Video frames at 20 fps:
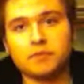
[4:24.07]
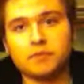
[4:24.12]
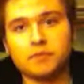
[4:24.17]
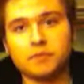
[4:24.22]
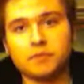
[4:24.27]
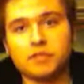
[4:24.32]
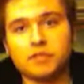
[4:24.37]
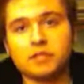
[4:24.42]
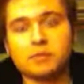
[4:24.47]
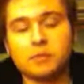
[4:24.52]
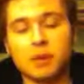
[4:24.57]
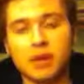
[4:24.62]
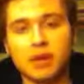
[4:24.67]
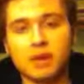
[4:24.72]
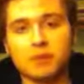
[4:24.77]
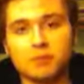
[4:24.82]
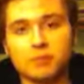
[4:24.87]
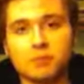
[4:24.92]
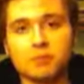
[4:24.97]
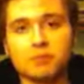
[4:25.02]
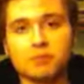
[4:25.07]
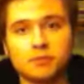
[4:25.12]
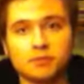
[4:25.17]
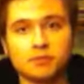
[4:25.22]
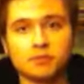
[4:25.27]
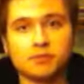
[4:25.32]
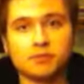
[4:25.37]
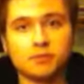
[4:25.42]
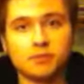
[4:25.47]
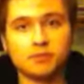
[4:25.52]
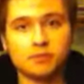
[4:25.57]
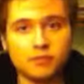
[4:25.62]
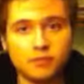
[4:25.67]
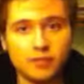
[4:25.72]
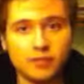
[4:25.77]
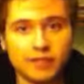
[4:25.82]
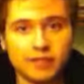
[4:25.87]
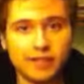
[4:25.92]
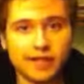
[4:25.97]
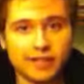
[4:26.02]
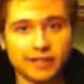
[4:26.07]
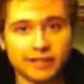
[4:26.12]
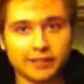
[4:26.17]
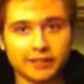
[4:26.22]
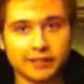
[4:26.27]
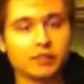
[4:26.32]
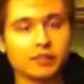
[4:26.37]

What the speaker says: spam deck.